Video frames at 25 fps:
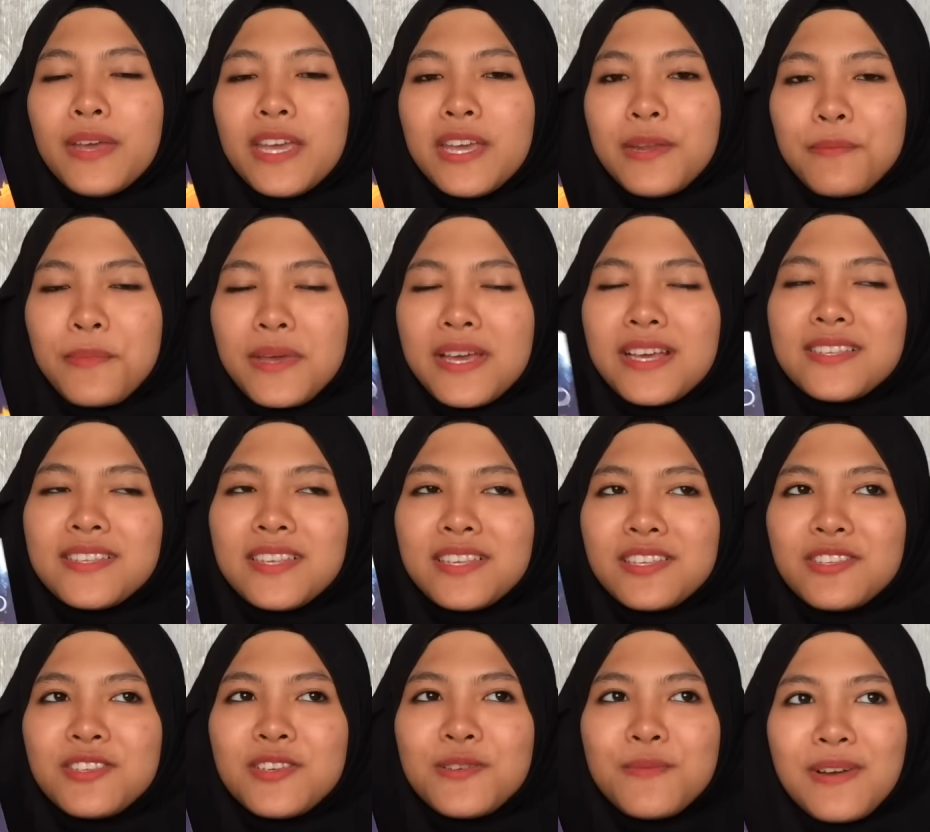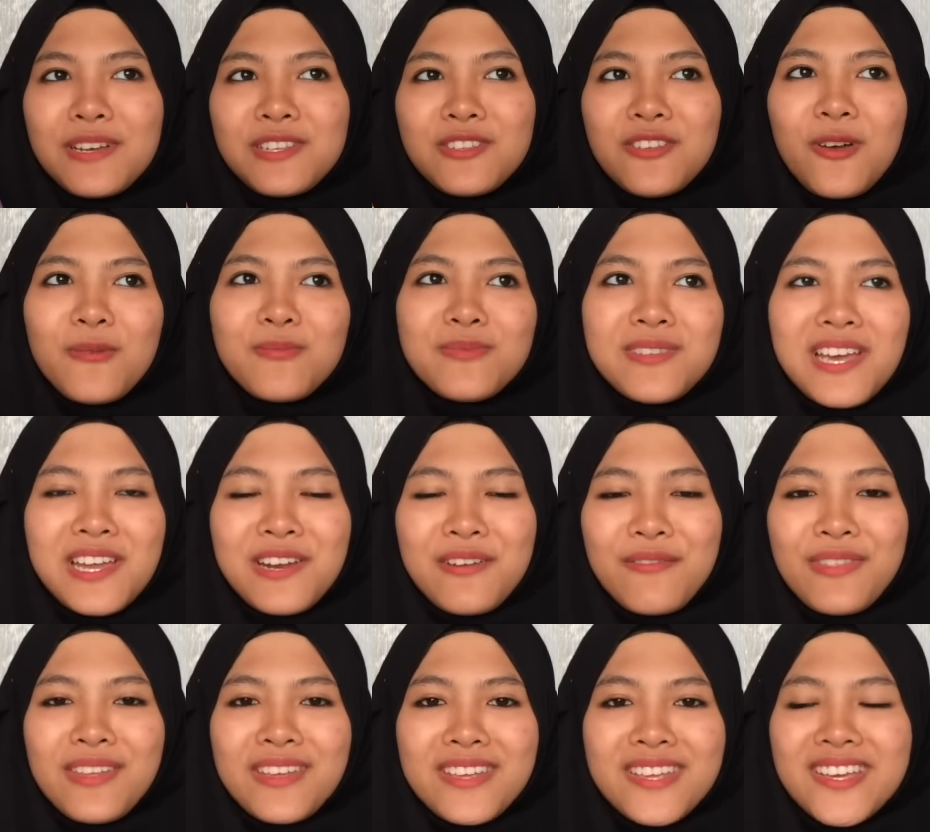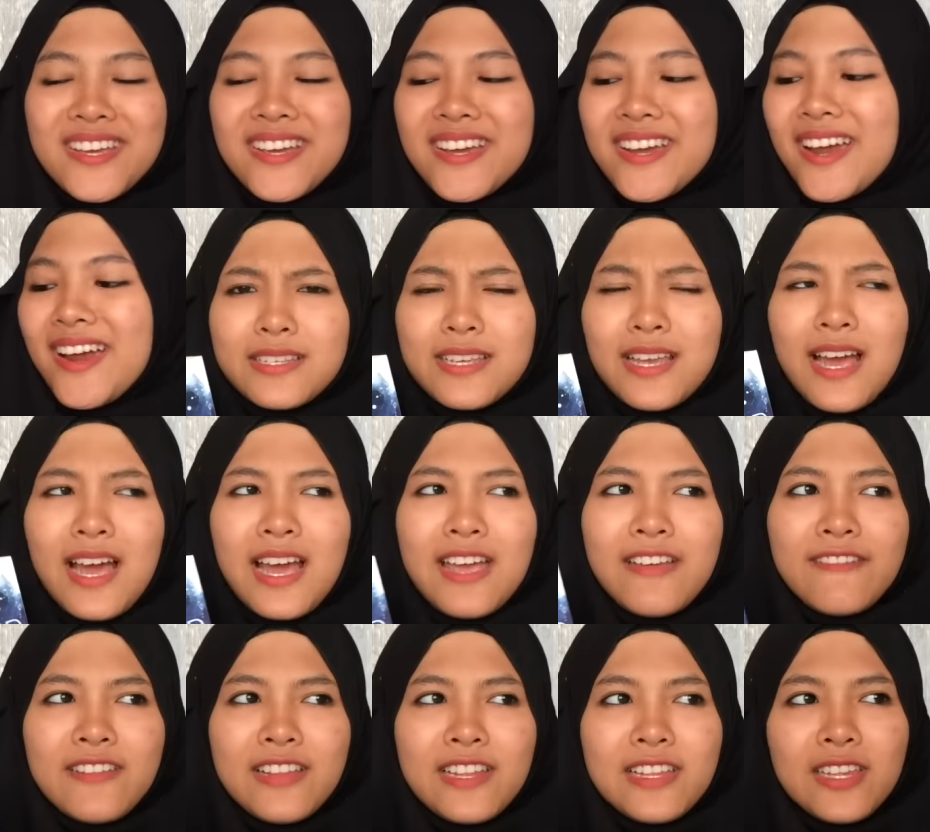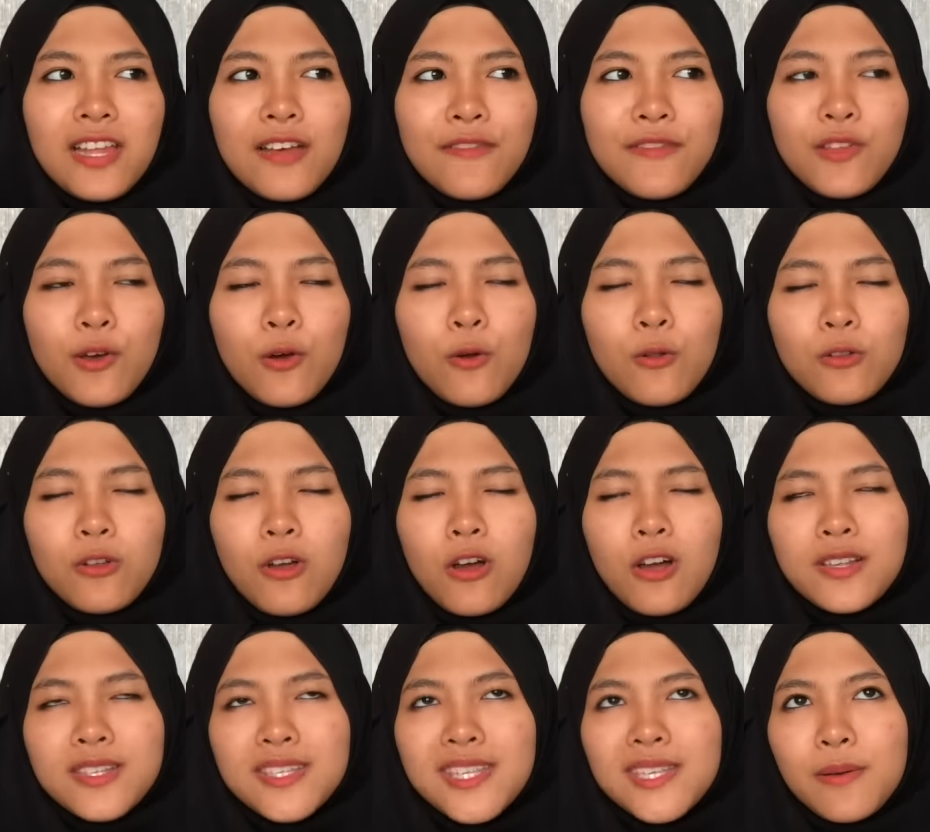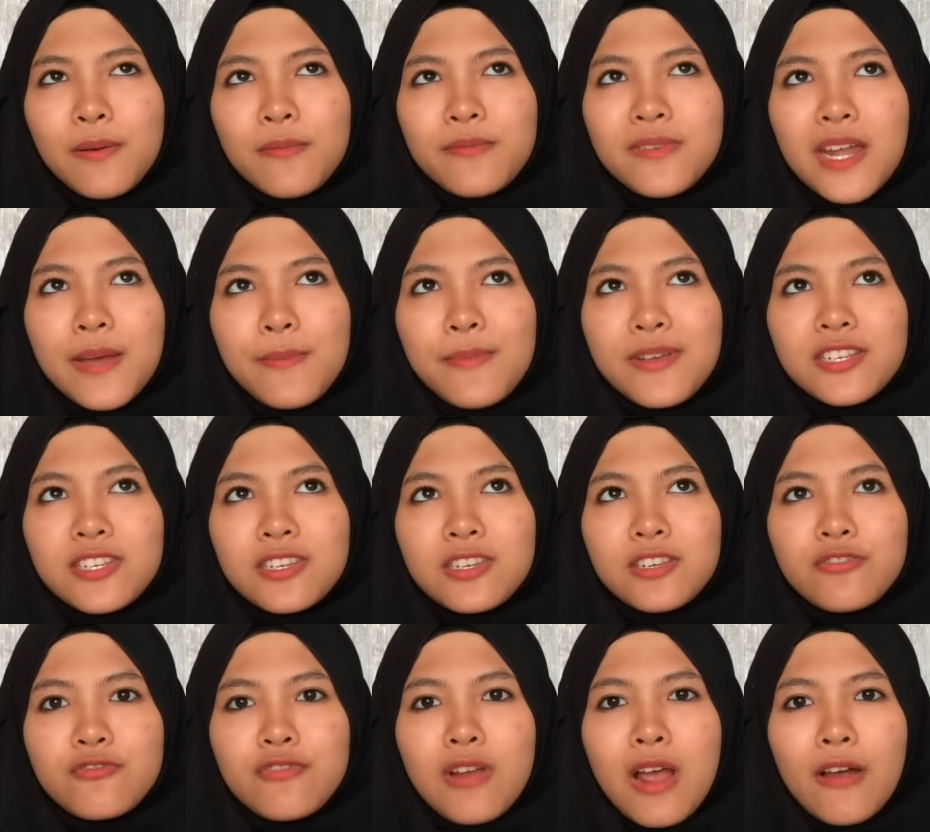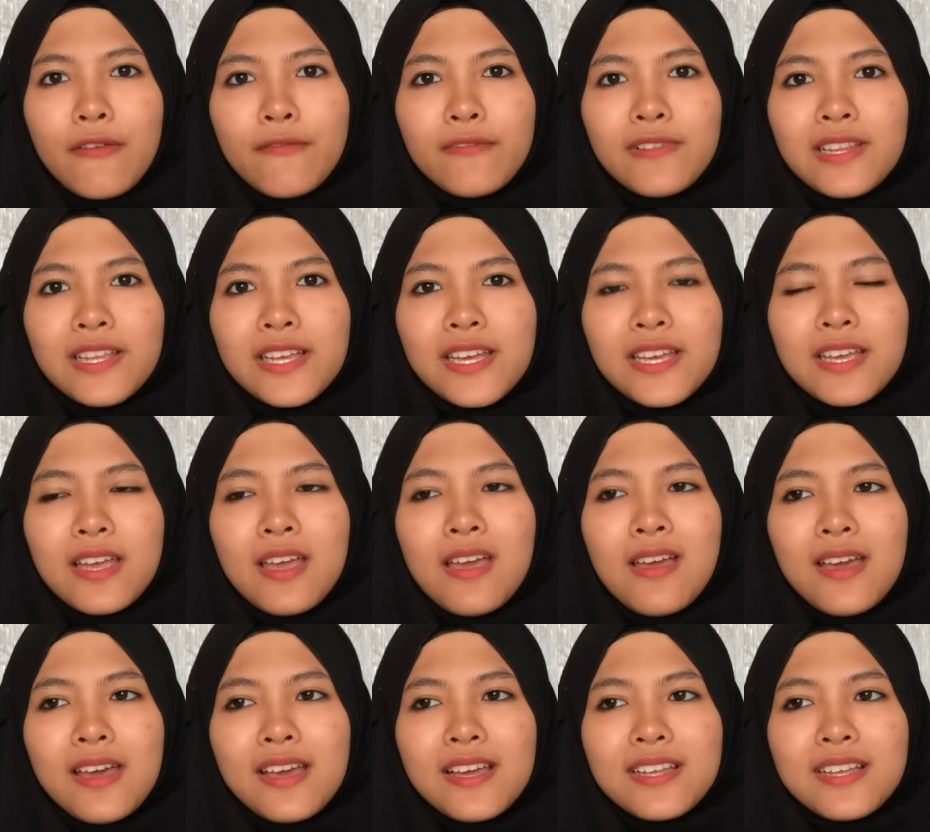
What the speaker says: It makes it to my top 10 of the year. I really love the whole concept of dimension traveling.